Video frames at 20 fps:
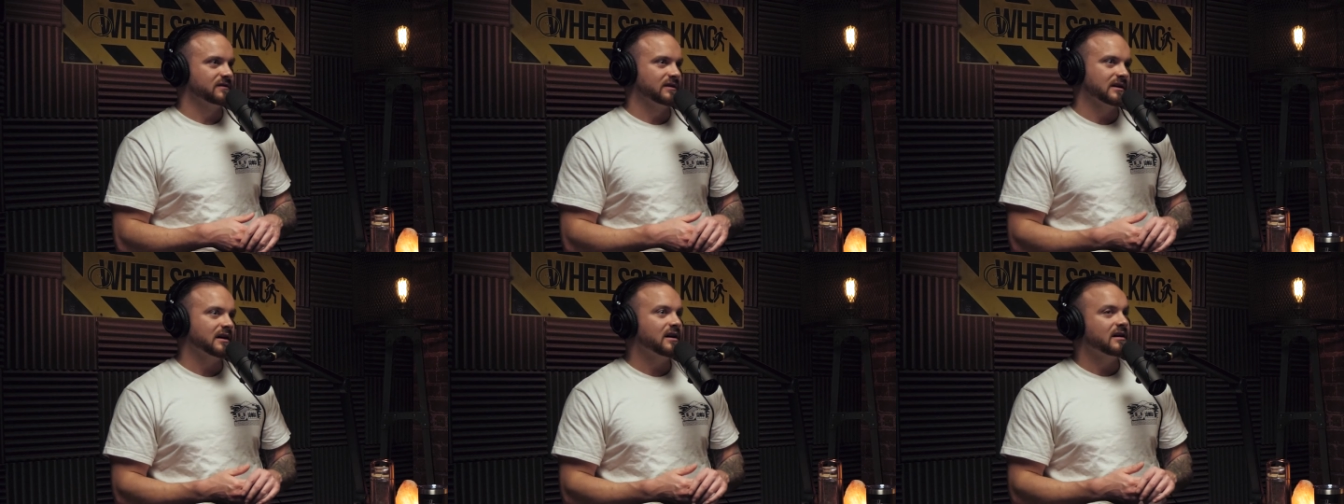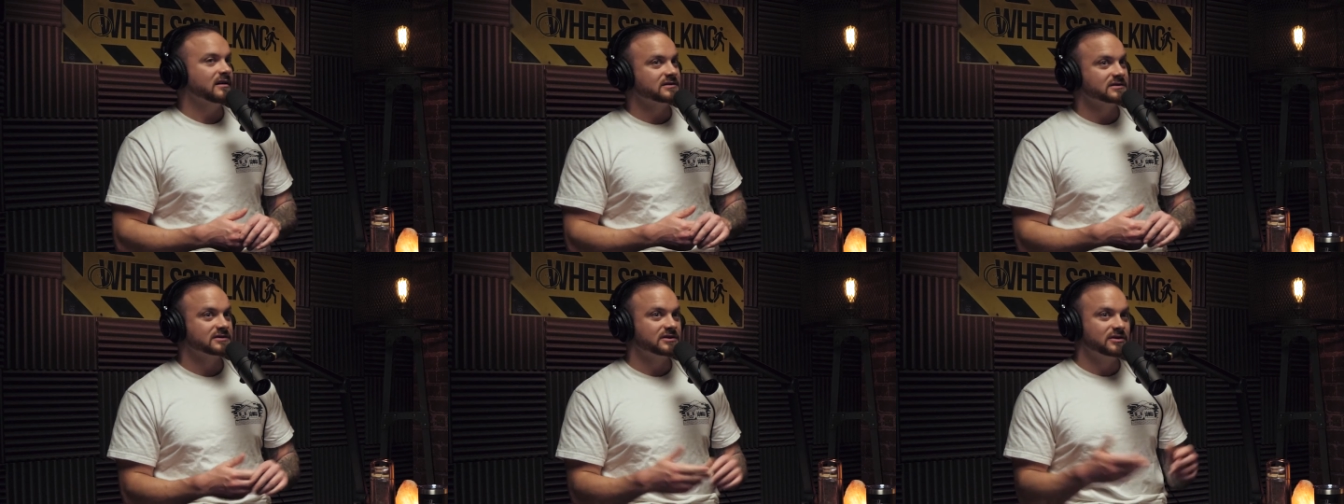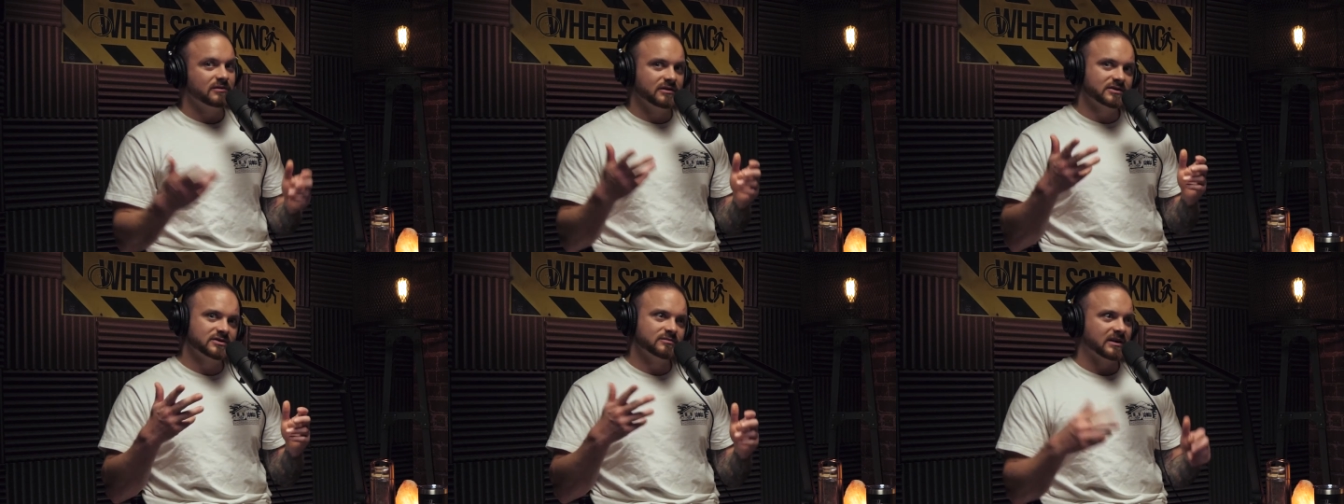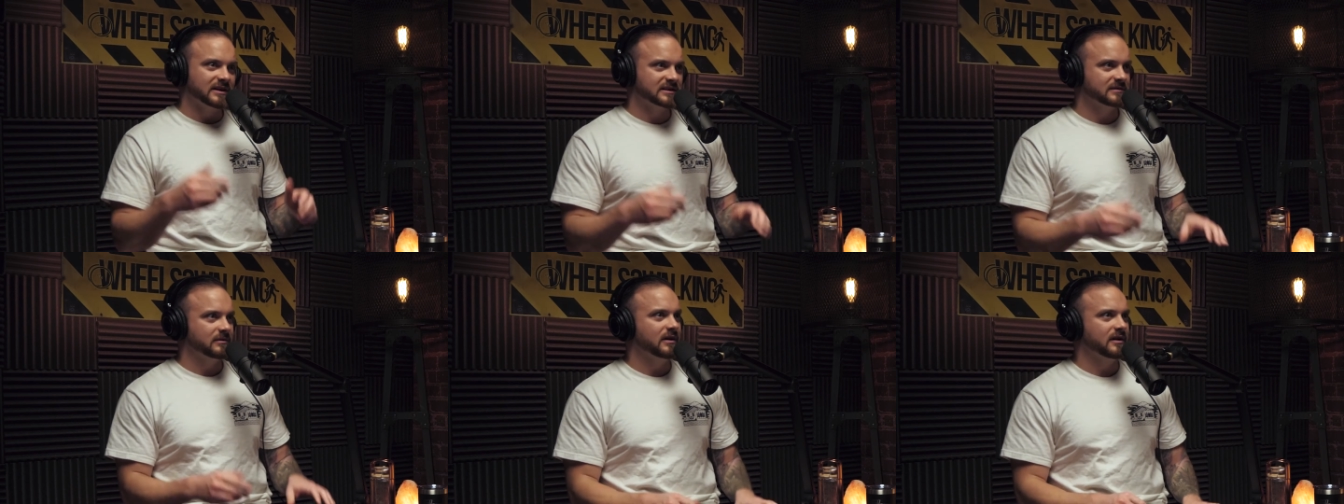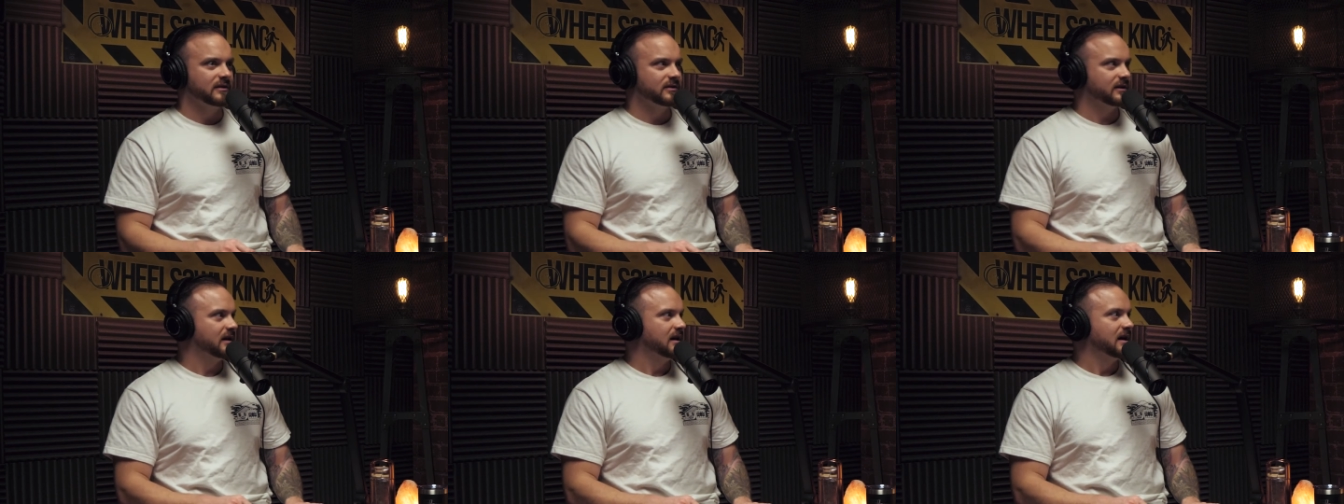You're like, it's just $200 a
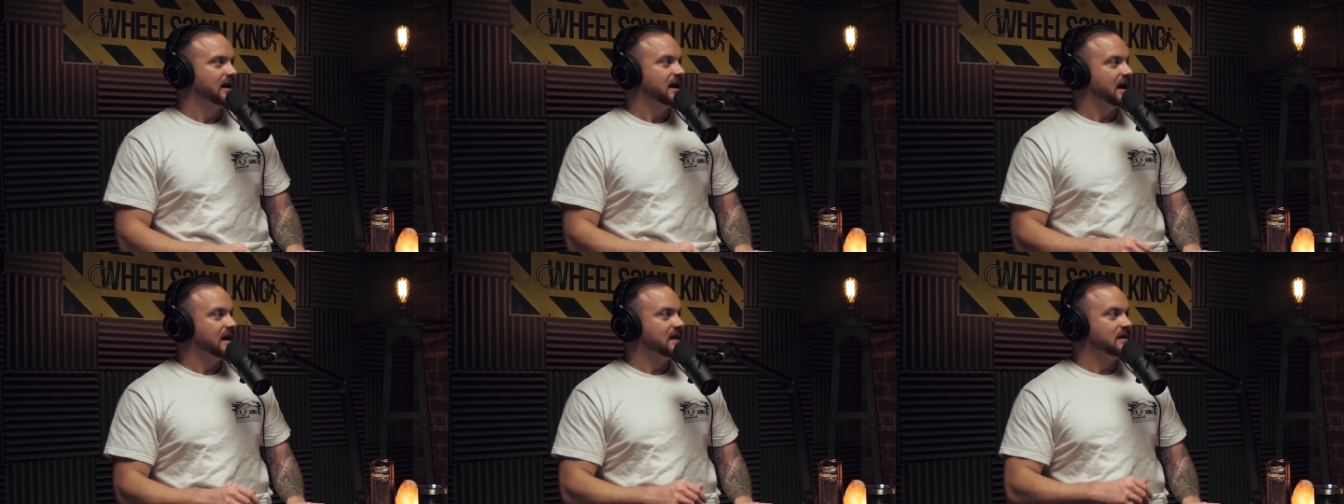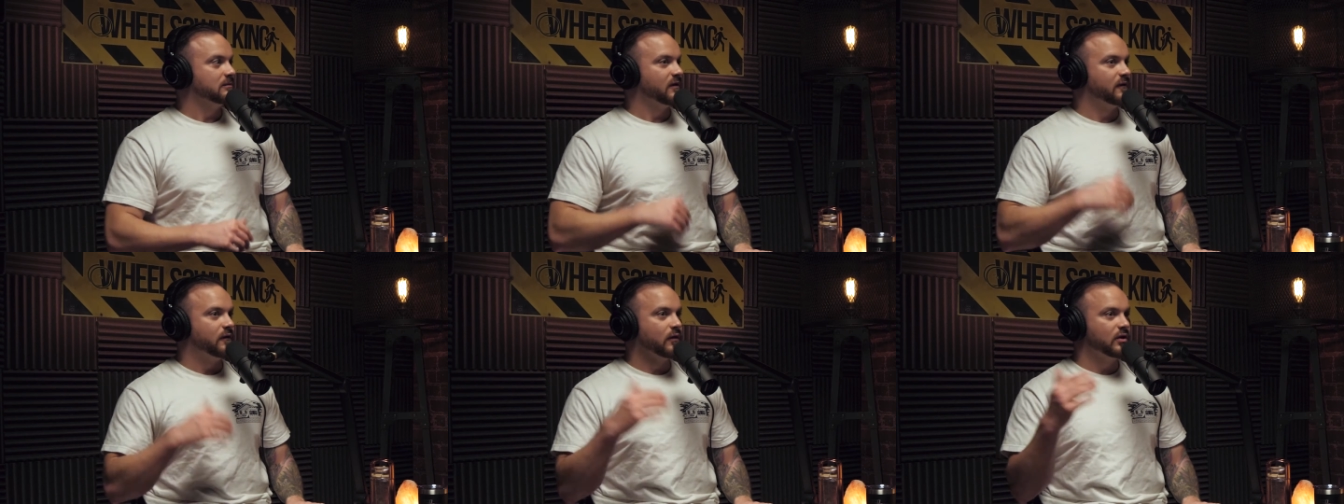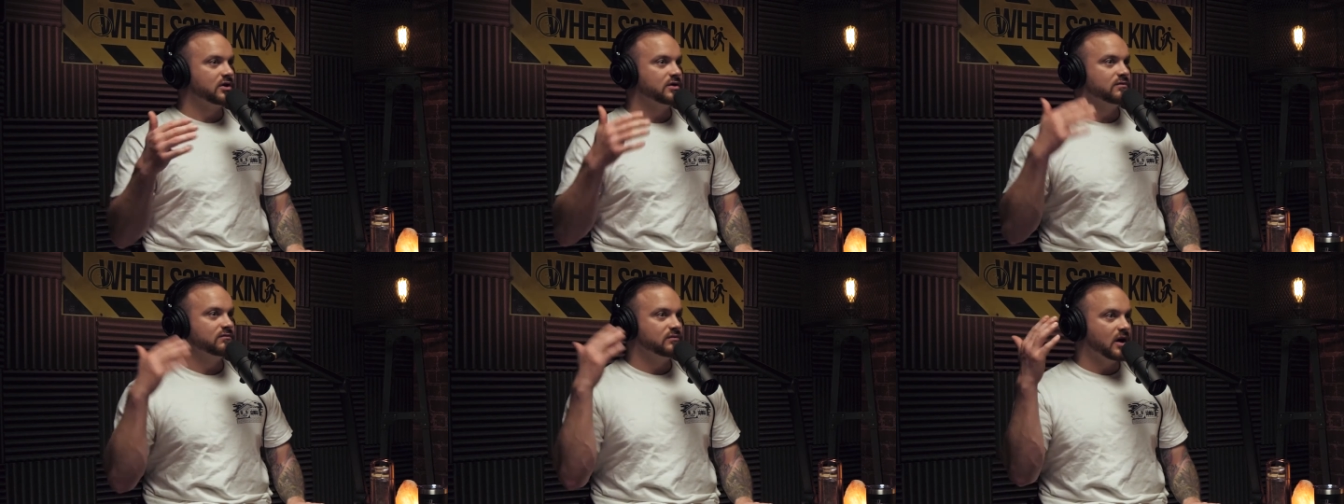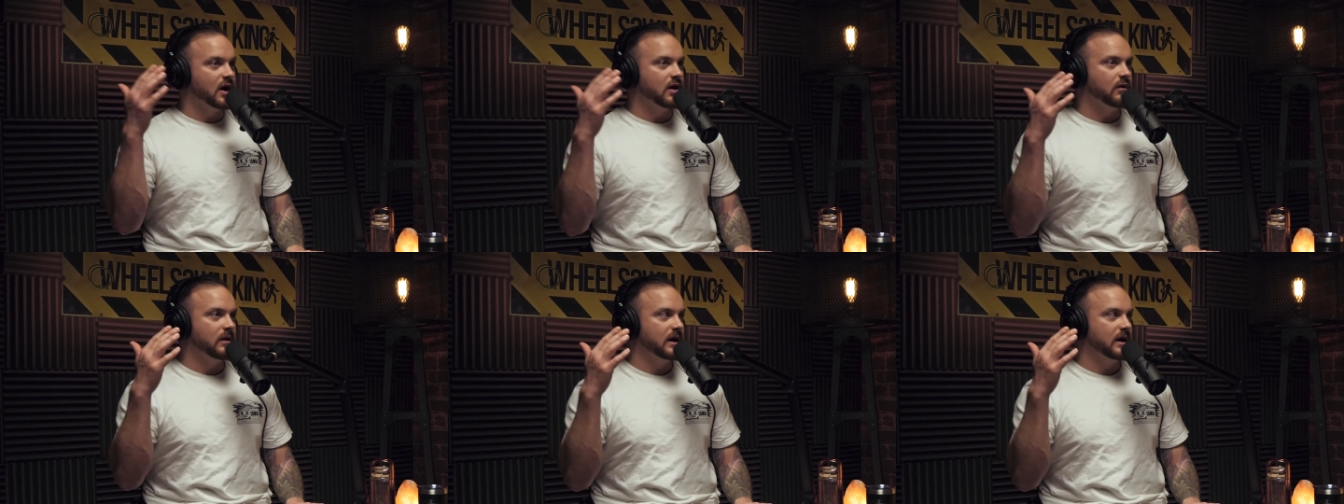month. And then before you know